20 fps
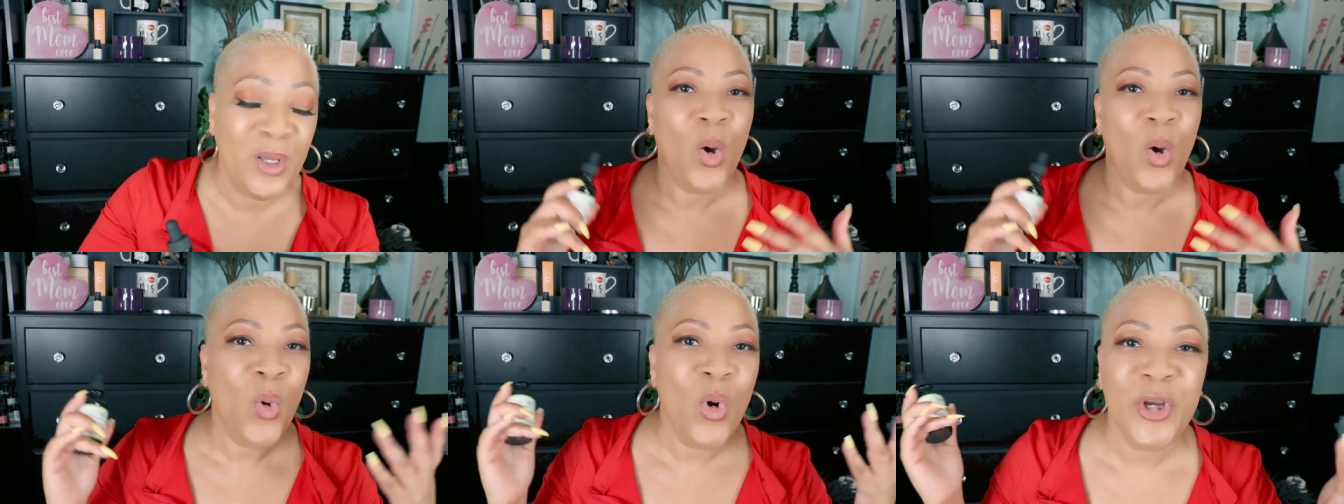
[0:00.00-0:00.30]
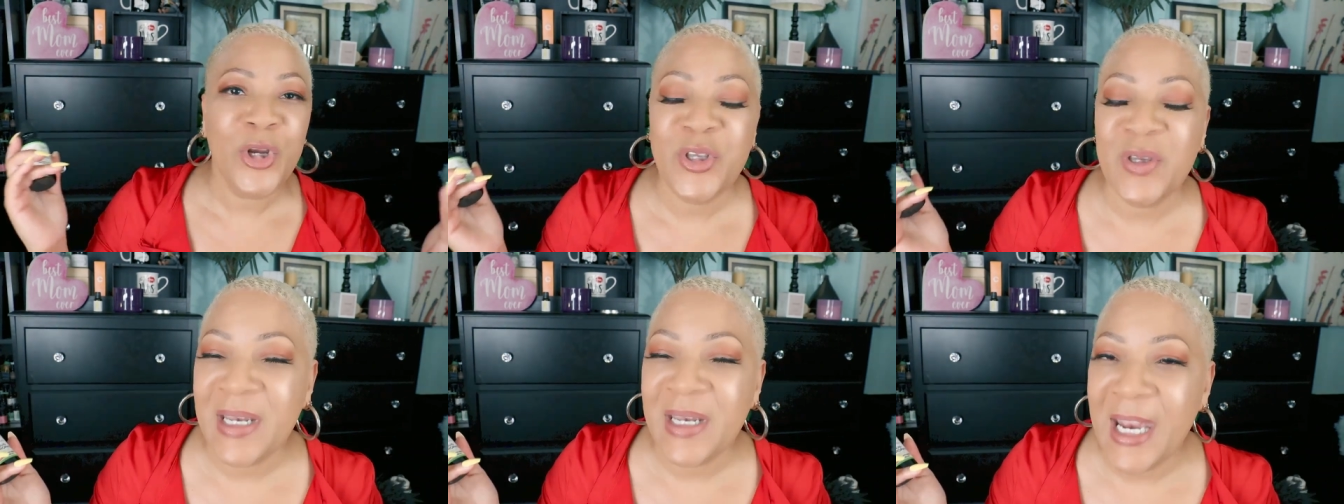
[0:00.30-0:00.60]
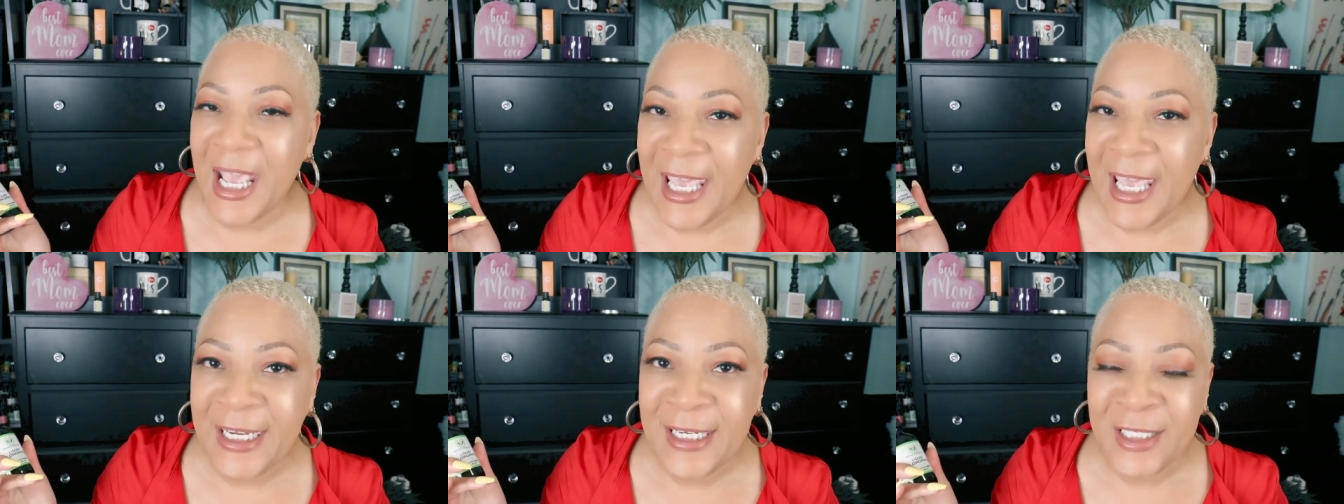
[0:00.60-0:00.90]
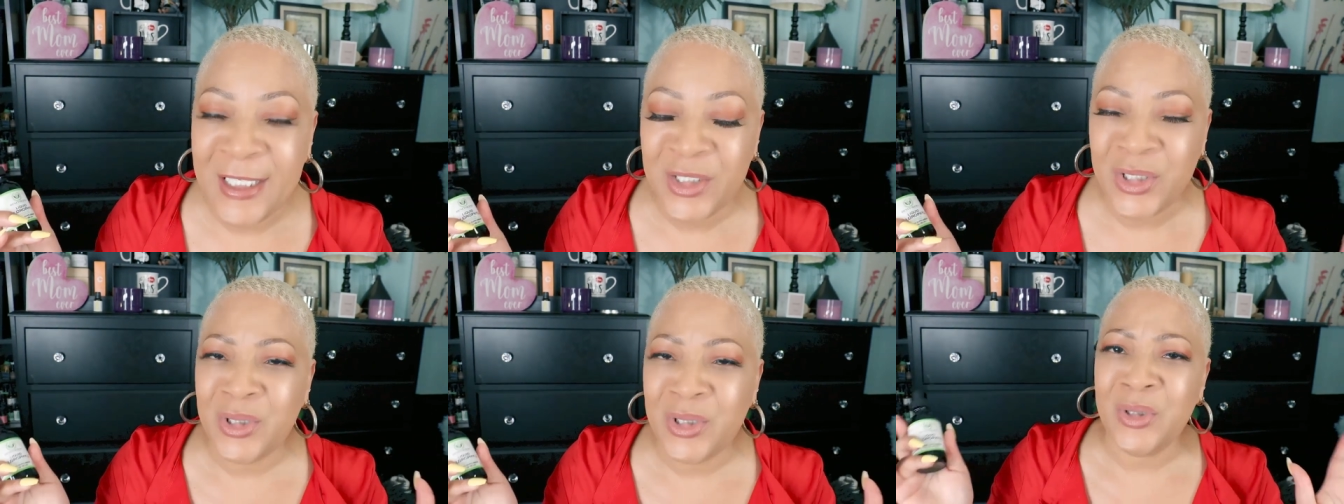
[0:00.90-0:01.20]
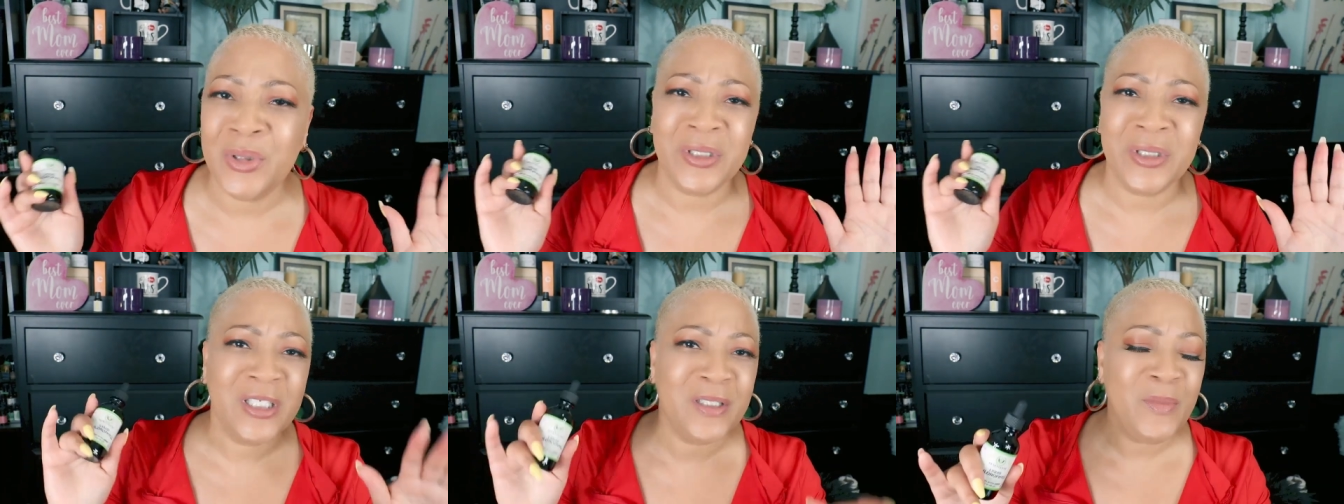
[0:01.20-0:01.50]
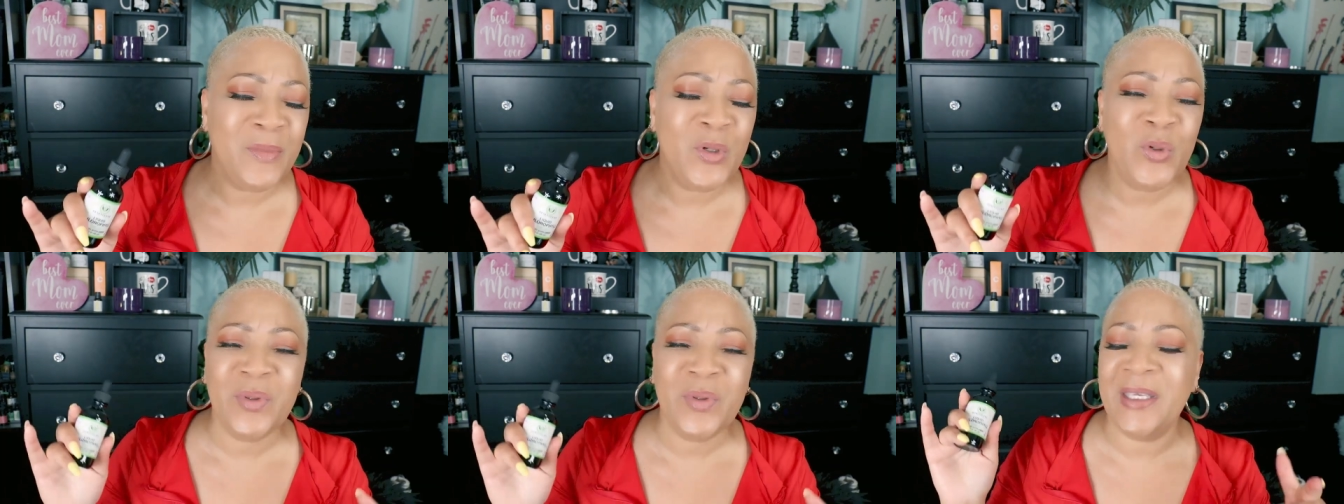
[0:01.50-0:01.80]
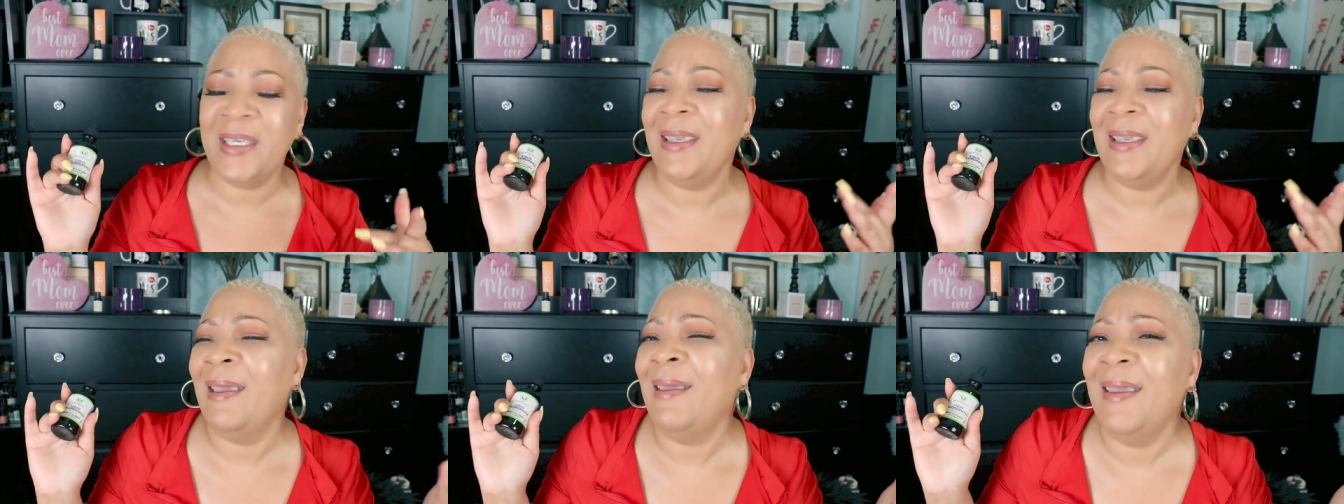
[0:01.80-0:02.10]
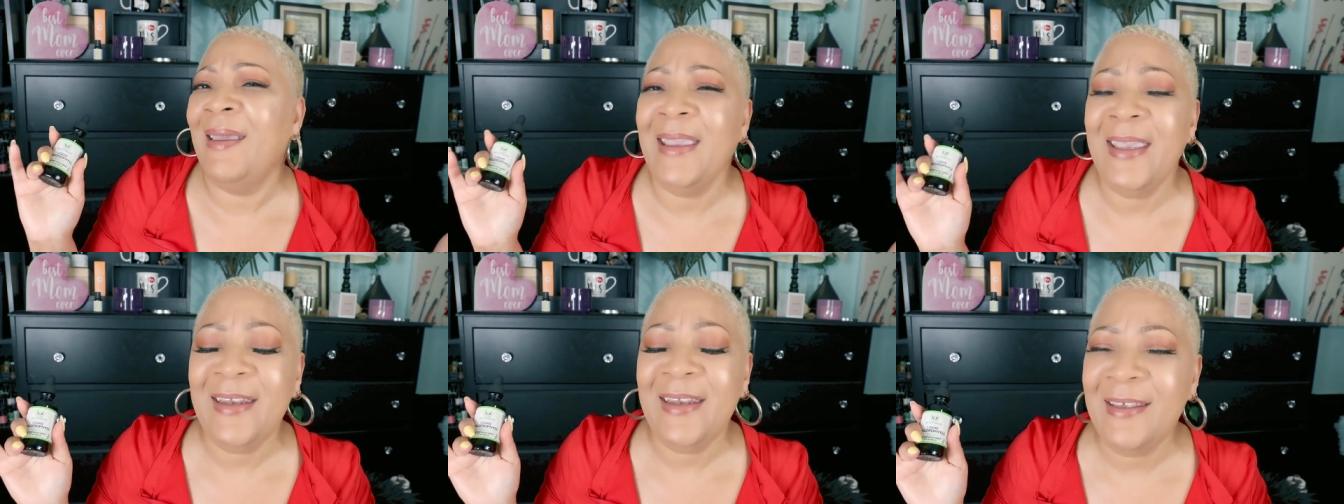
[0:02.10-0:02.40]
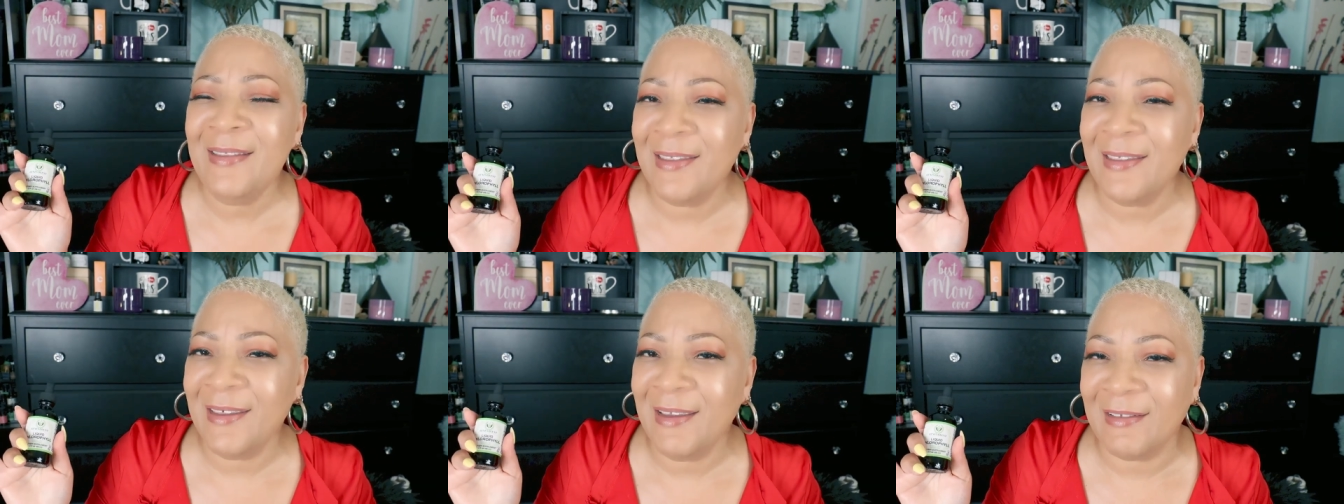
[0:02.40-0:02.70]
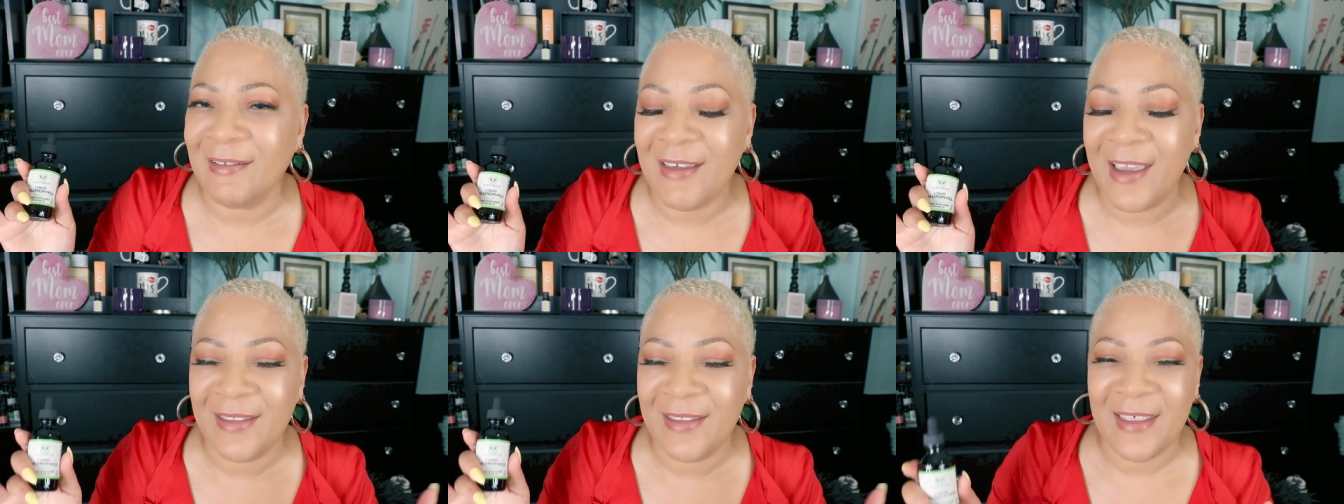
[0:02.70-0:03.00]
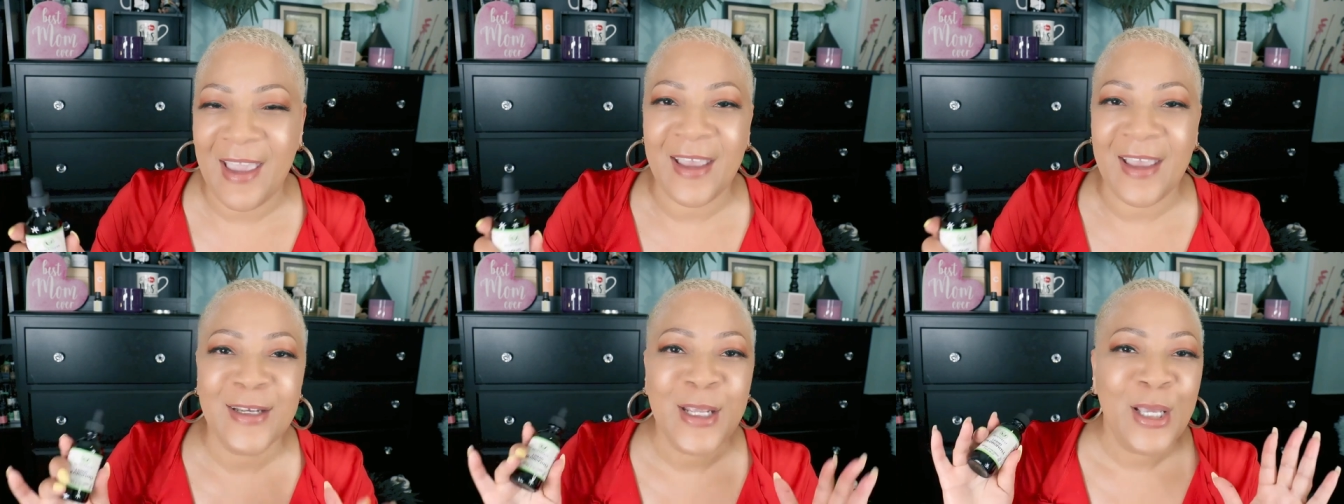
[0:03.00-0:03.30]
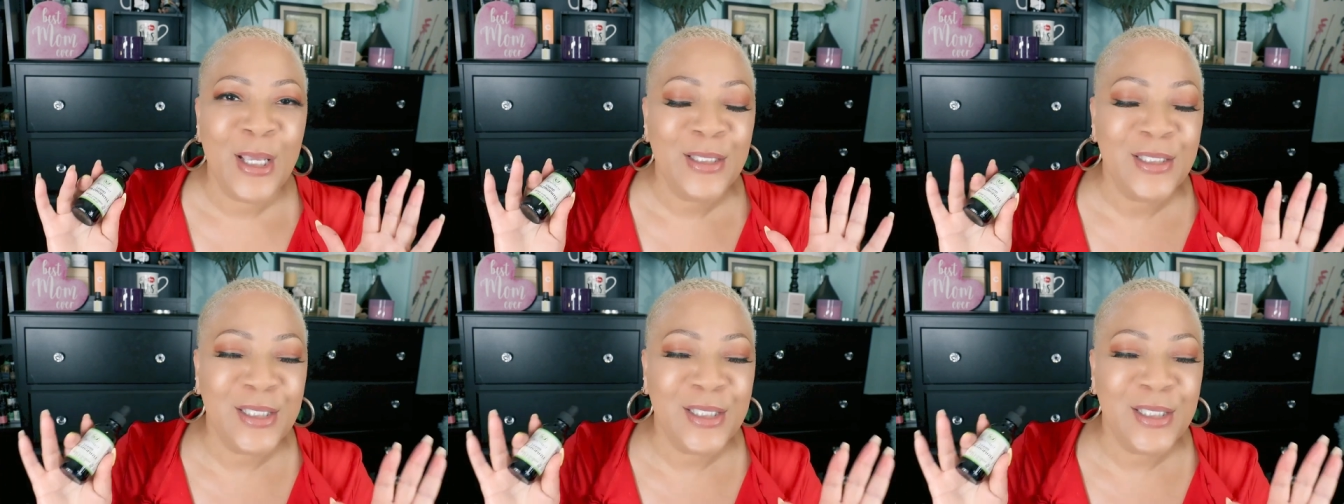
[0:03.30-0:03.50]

Or you can add it into your smoothie, anything like that.